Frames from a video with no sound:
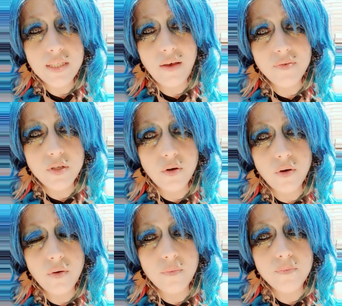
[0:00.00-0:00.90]
have to
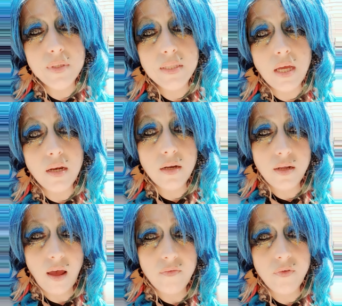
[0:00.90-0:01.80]
send
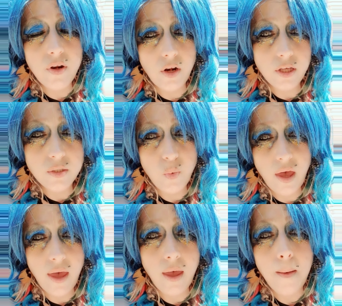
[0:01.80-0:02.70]
everything on its way,